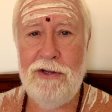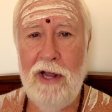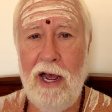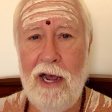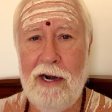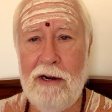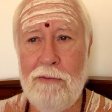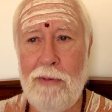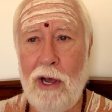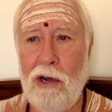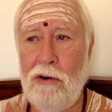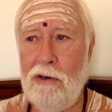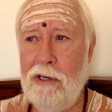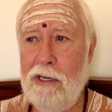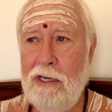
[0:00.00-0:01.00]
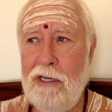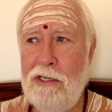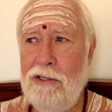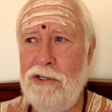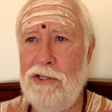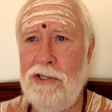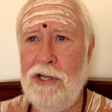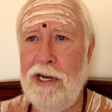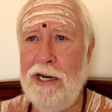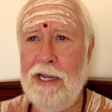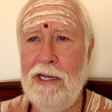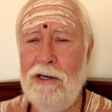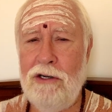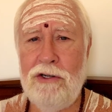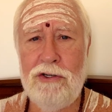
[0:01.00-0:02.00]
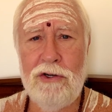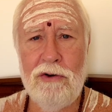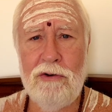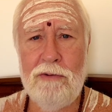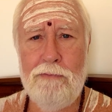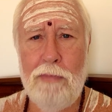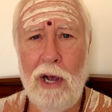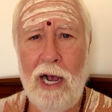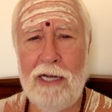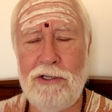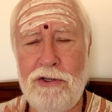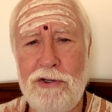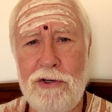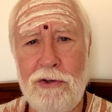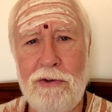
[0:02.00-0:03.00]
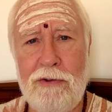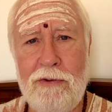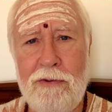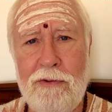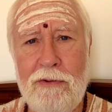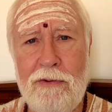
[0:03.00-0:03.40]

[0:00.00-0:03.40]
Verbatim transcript: not about sitting in a certain posture,